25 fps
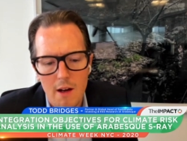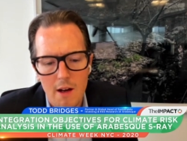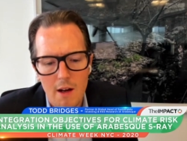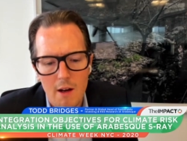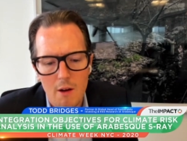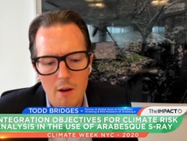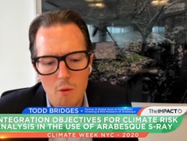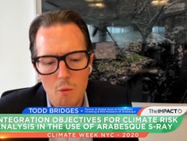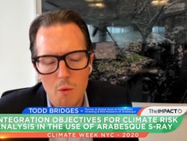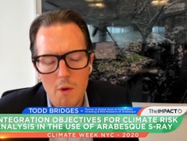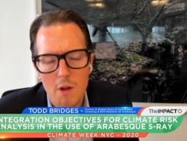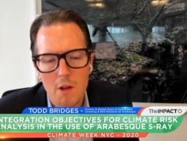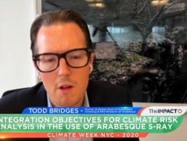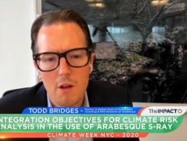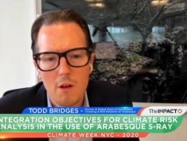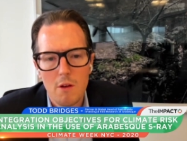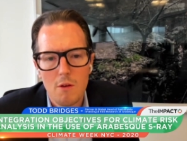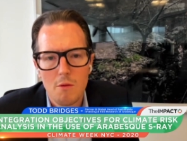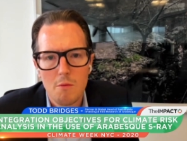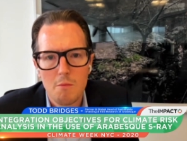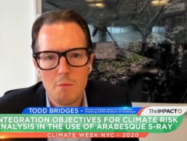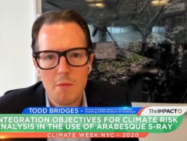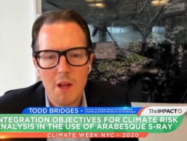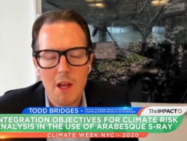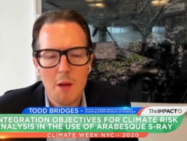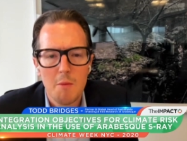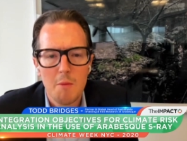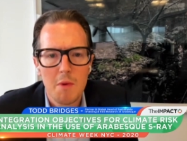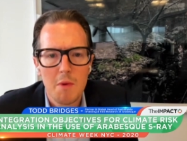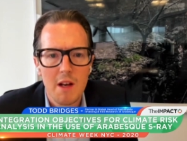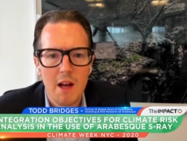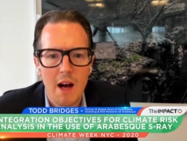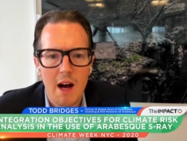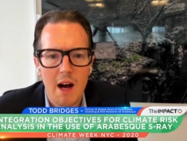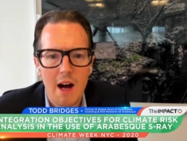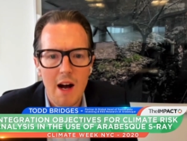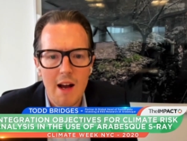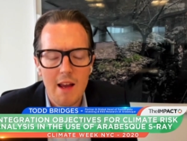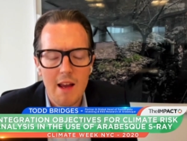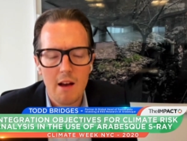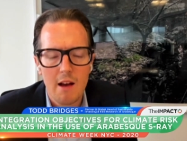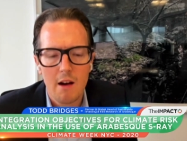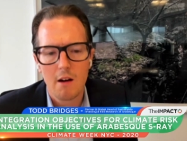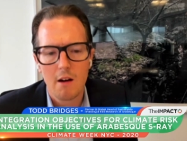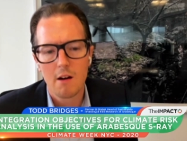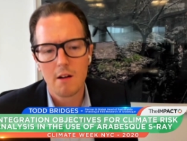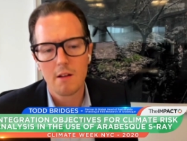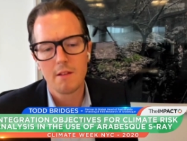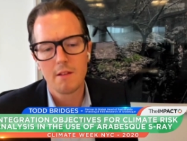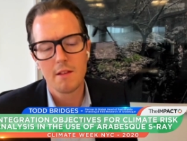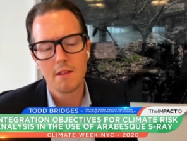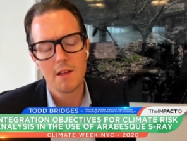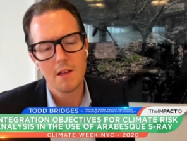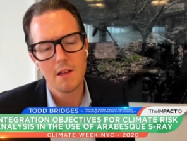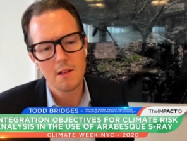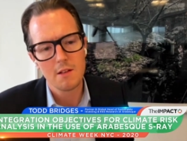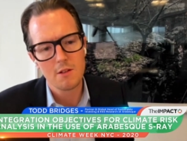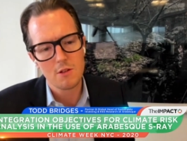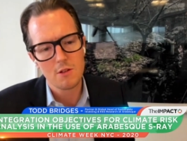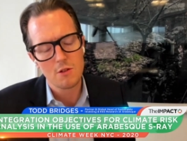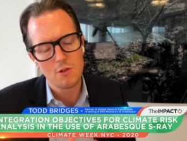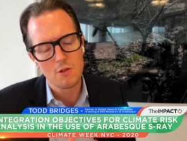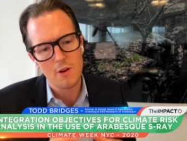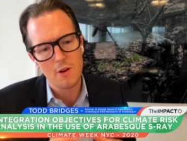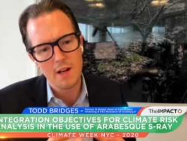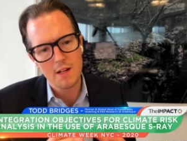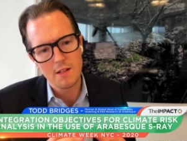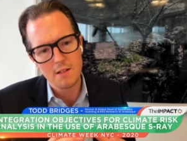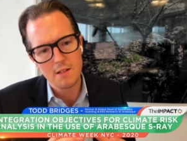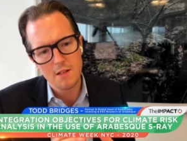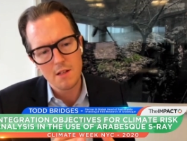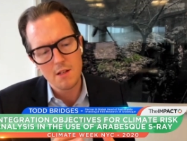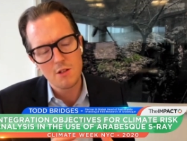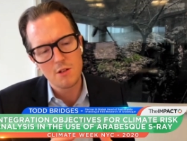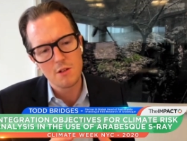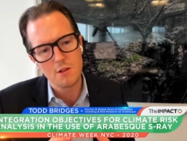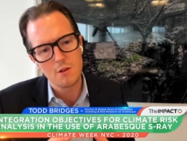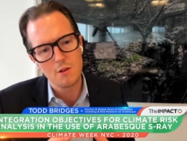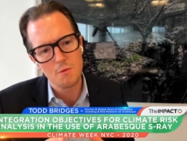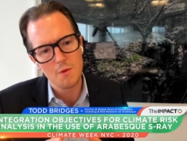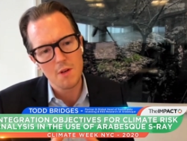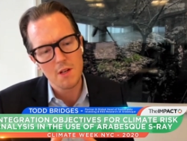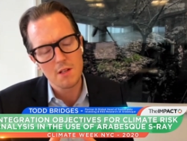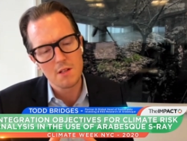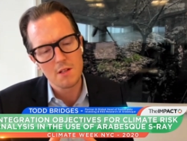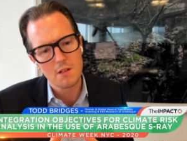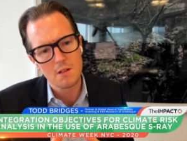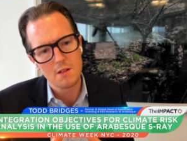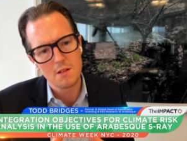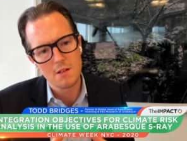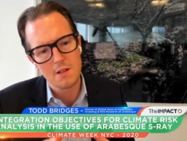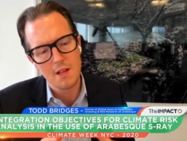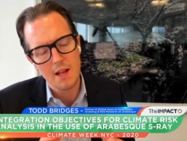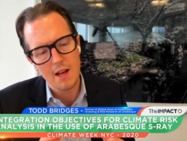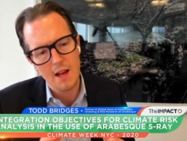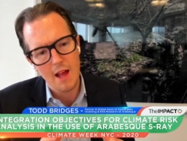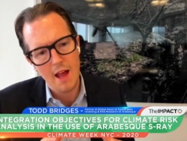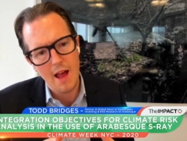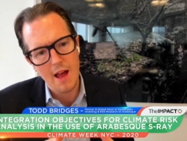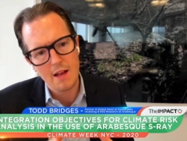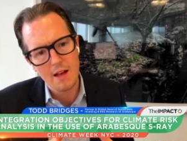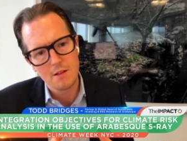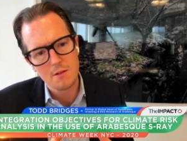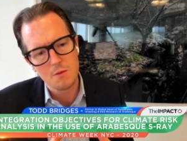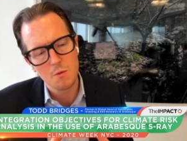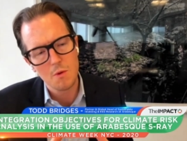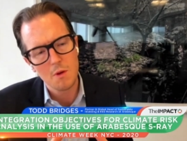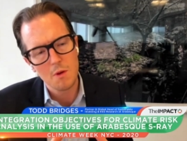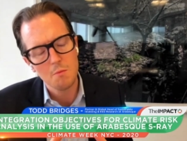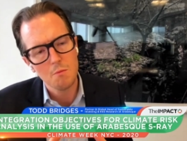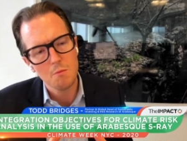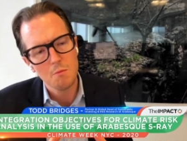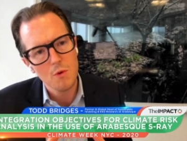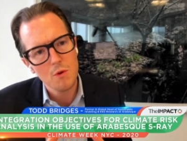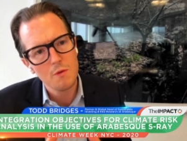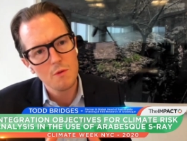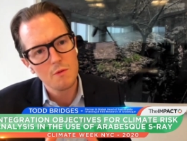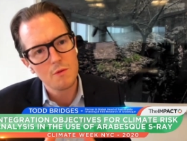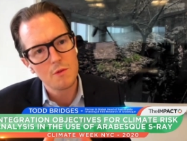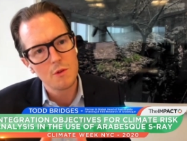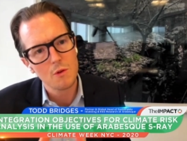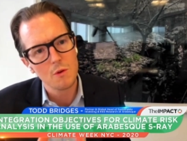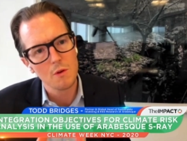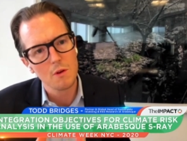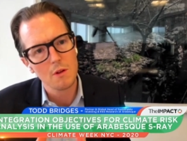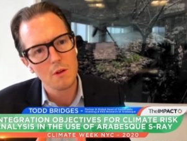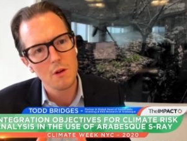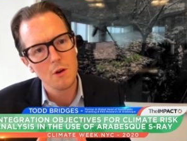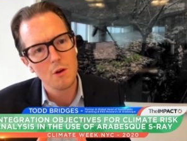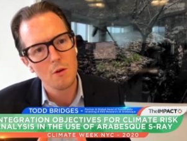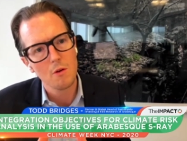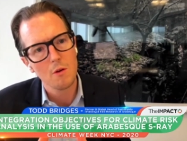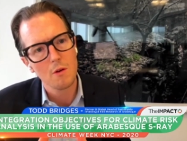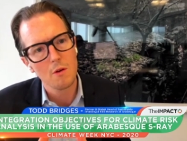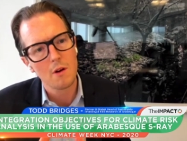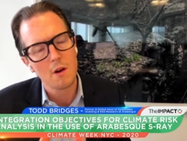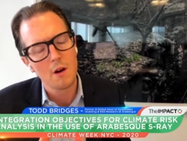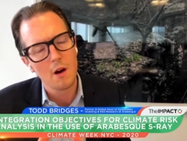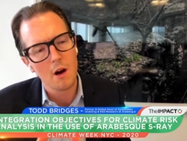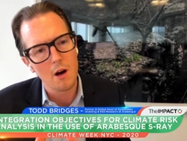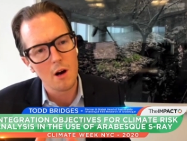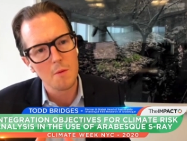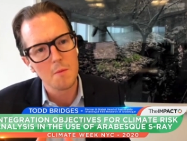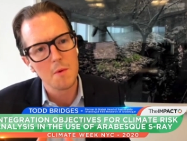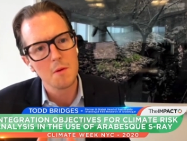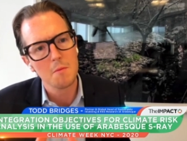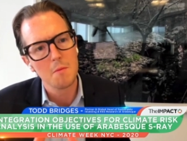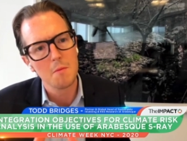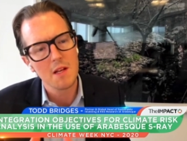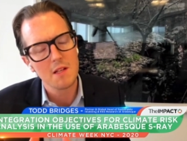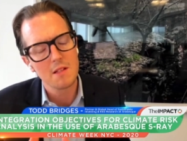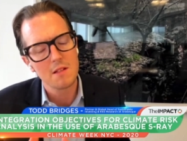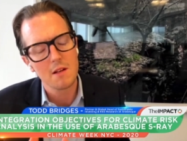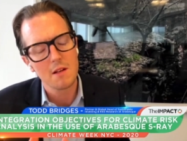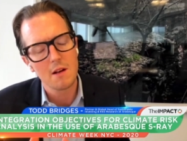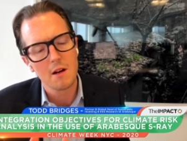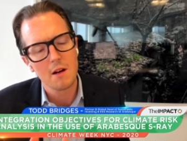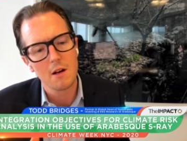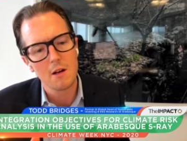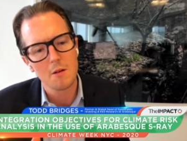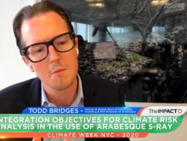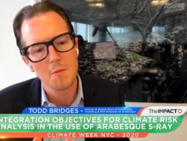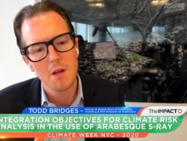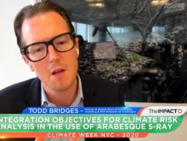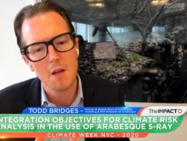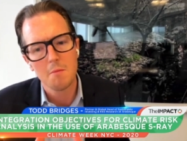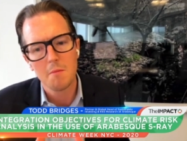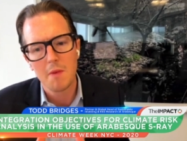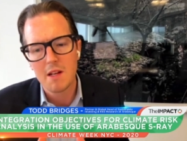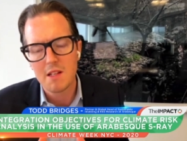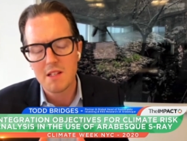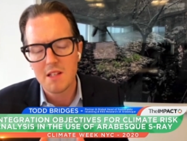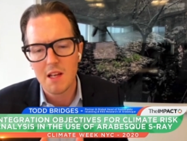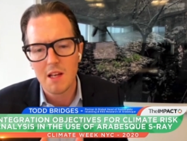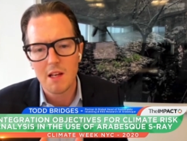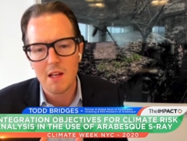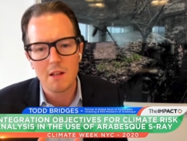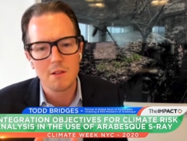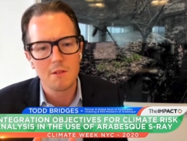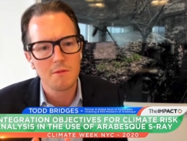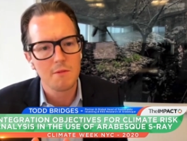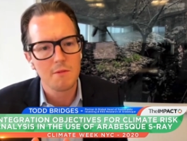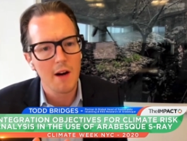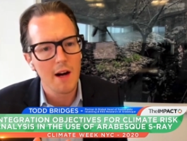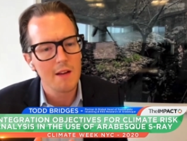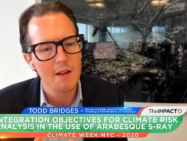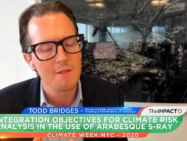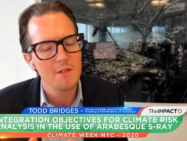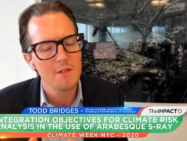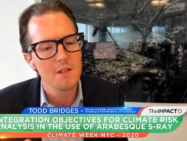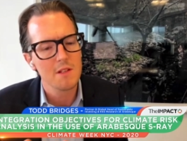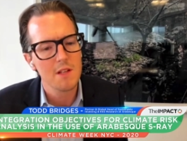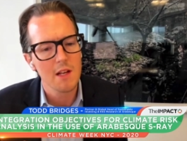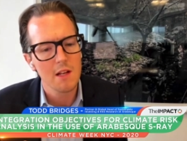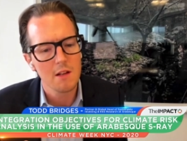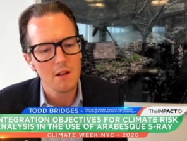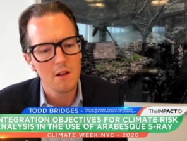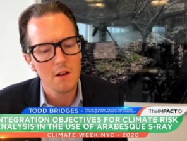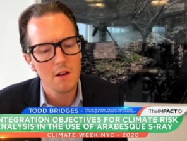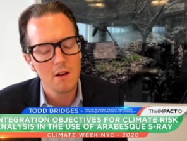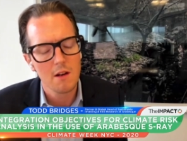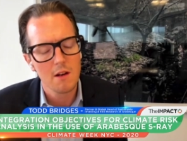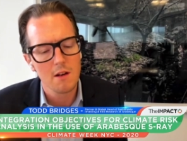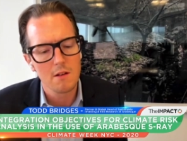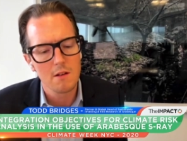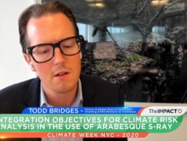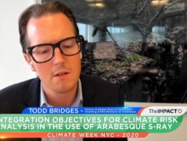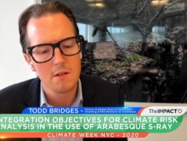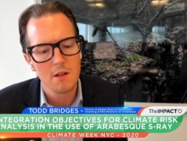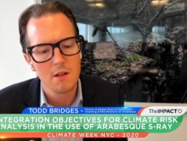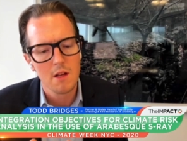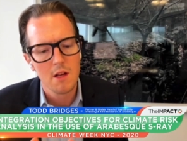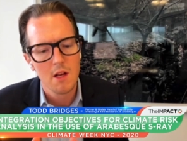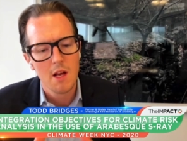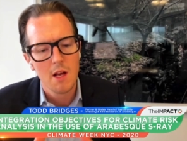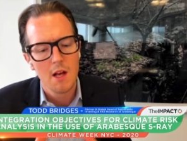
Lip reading: Will you keep an eye on these transition risks that as we move to a low carbon based economy, it might take us 5 to 10 years.